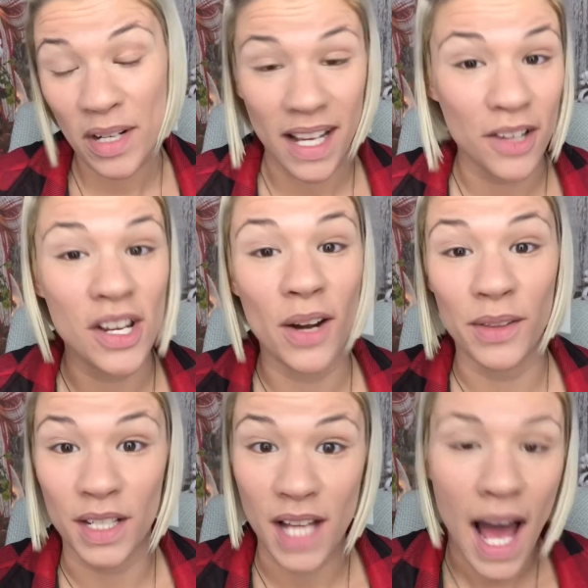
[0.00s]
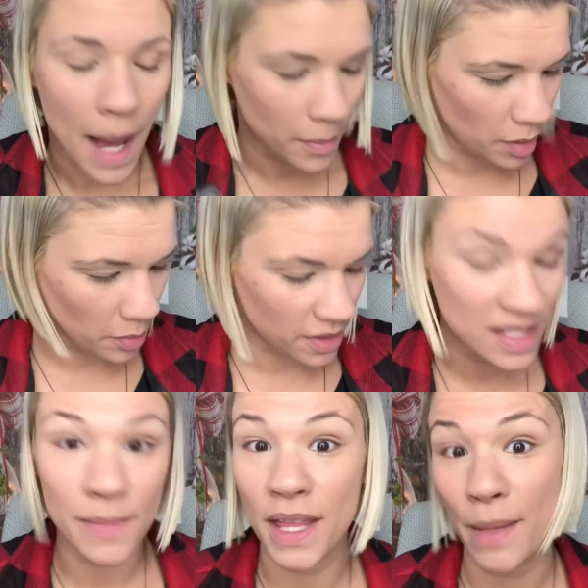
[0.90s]
eyeshadow on the top, put
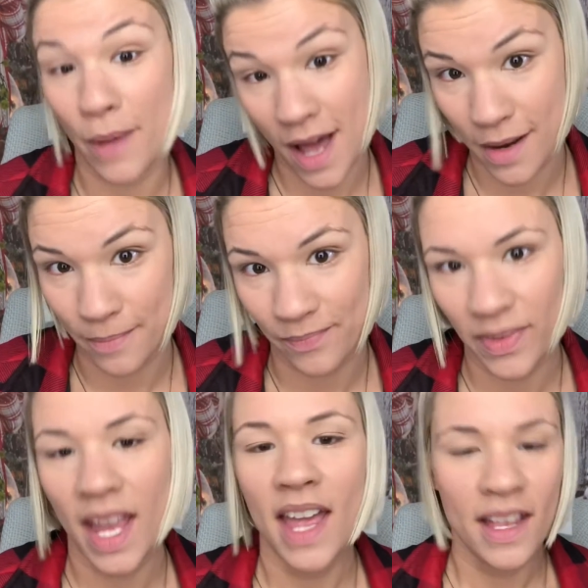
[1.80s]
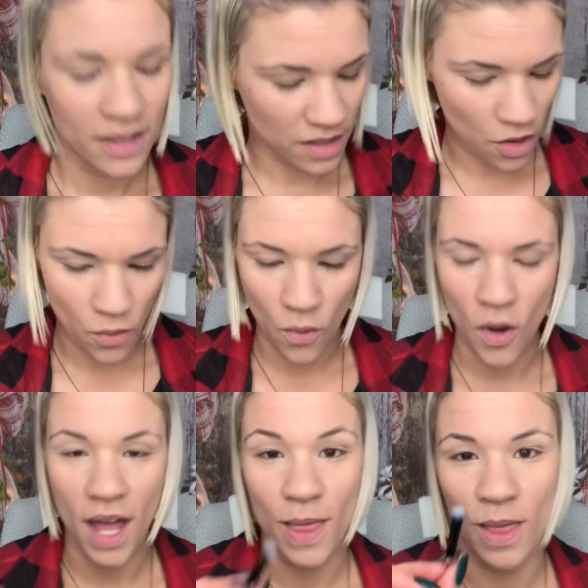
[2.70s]
some on the bottom. So
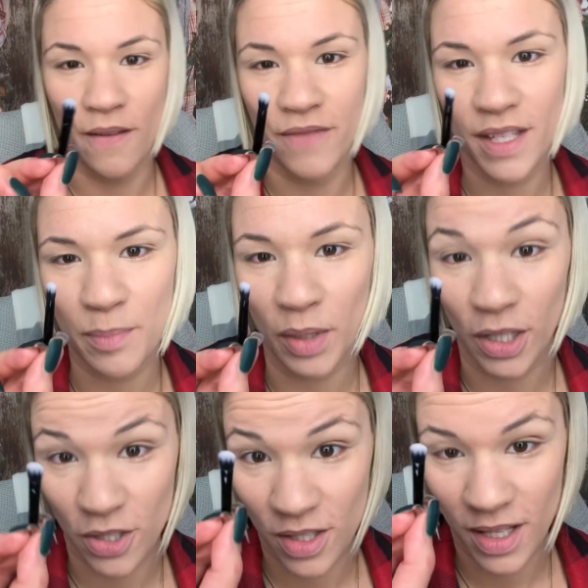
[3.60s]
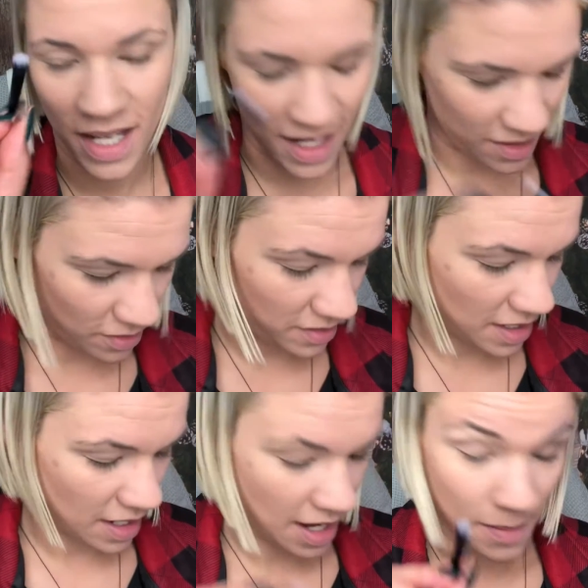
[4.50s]
I love this brush. It's clean, as you
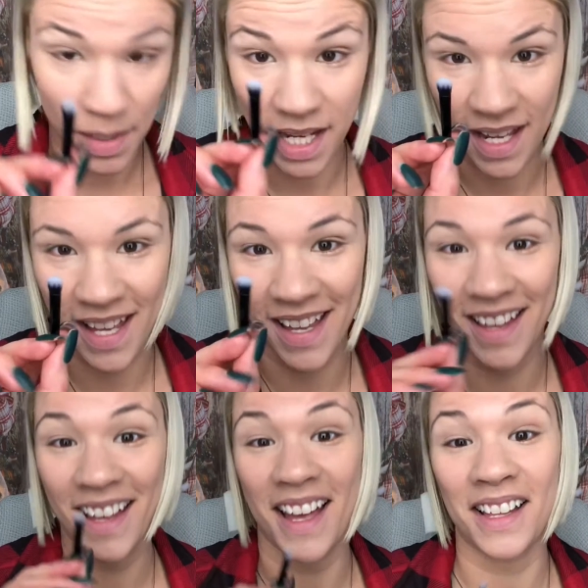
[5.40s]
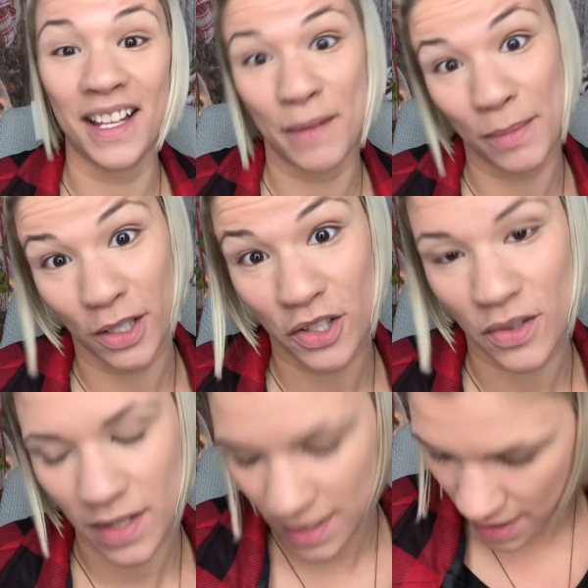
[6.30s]
see, but I cleaned my brushes
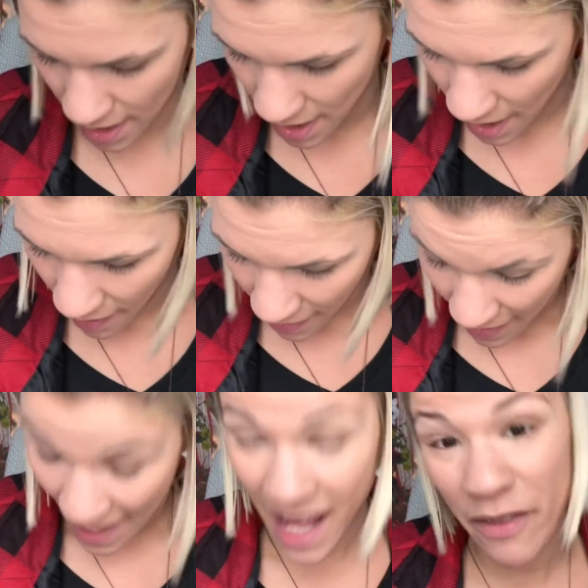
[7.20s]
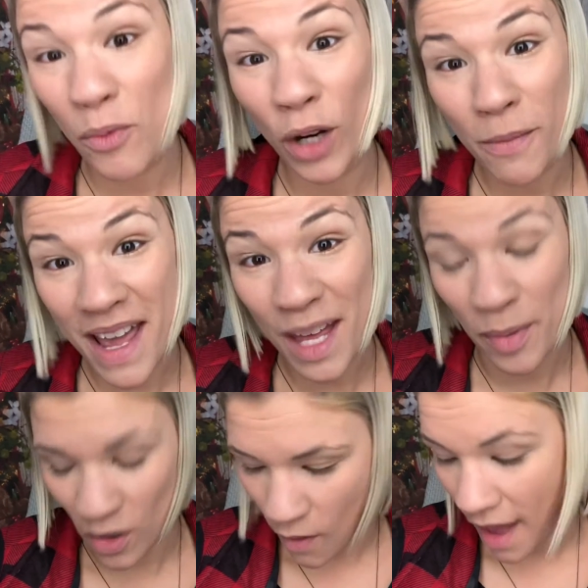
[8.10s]
recently. And I haven't worn makeup
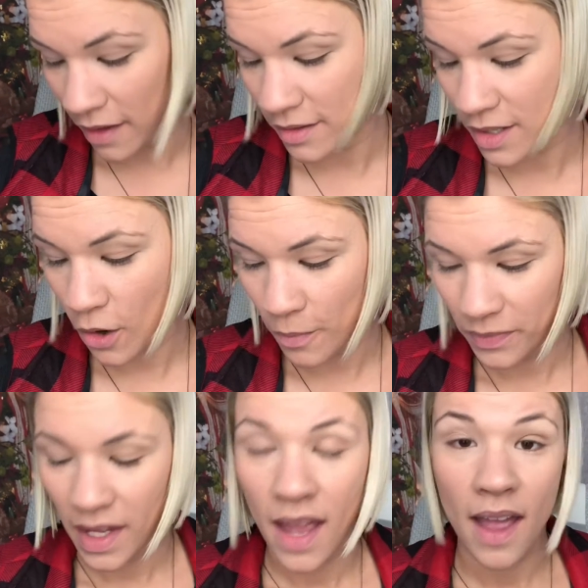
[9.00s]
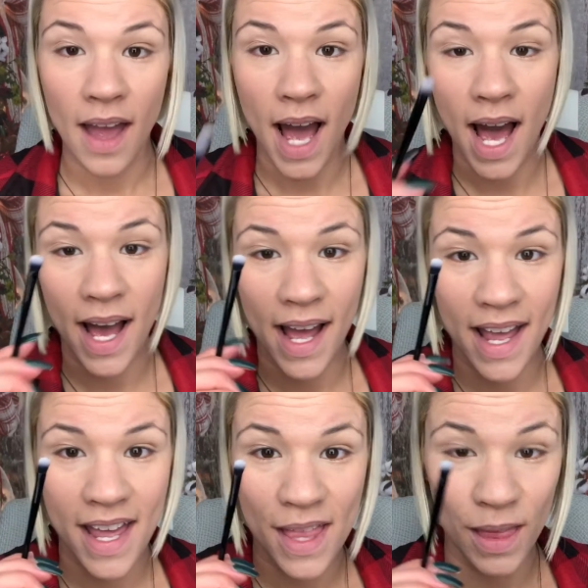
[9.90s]
in a while. So
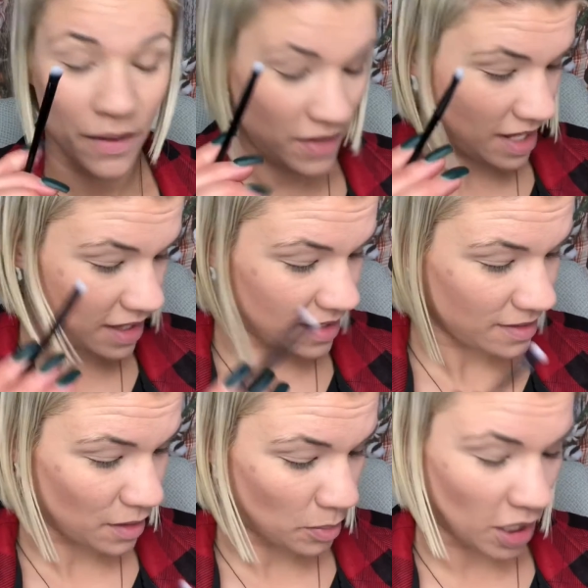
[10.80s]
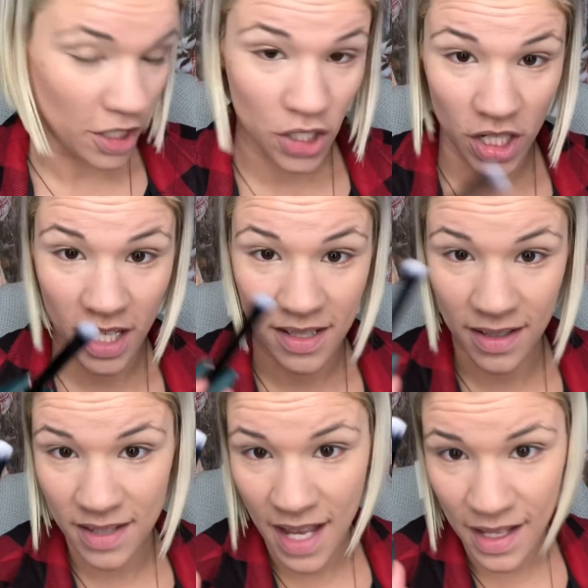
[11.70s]
I love to take this little brush because
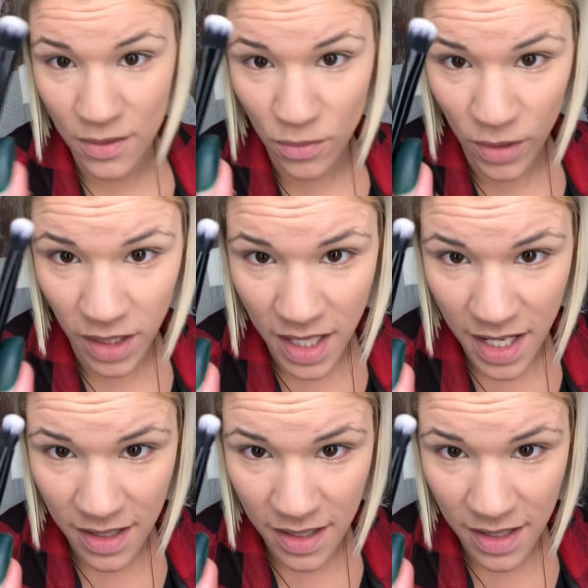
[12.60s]
it's really